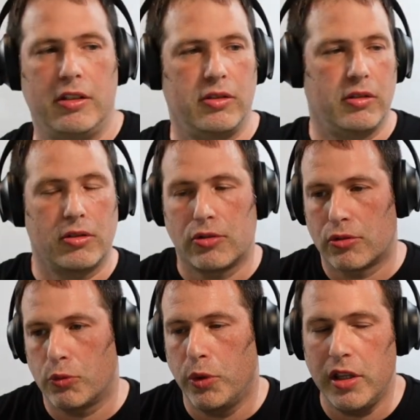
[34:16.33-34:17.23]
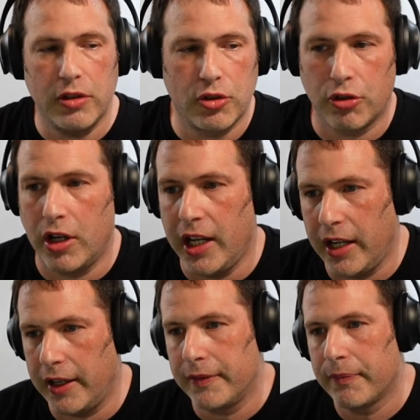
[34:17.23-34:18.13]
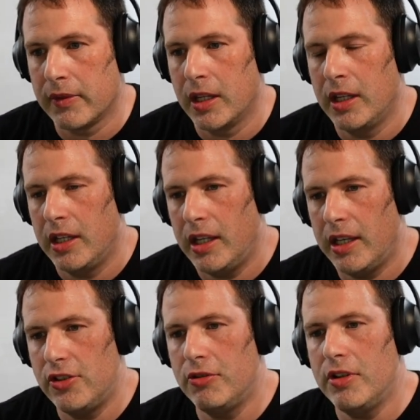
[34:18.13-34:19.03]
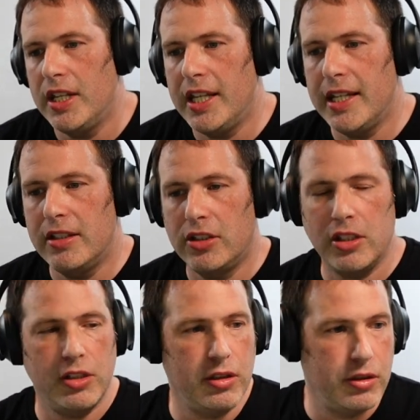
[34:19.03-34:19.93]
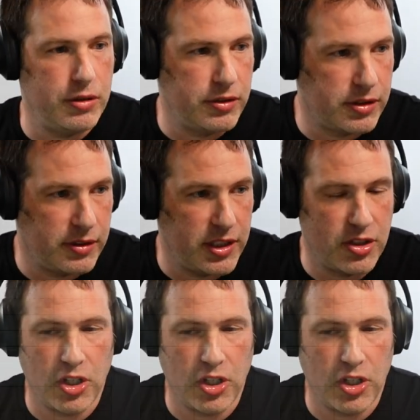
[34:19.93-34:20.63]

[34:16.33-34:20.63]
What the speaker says: is with training is you need to use these